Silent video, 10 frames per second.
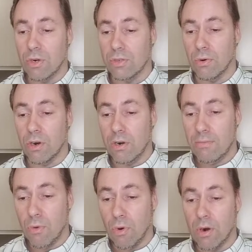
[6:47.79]
So earn
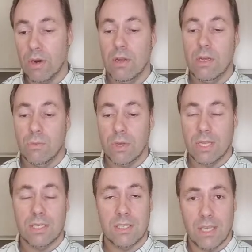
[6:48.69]
more with
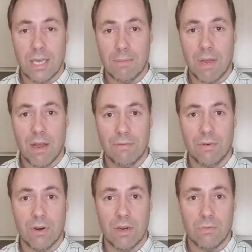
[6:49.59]
the same
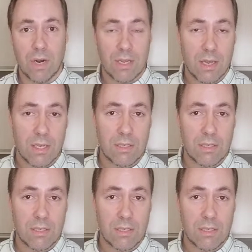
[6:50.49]
effort, right, guys?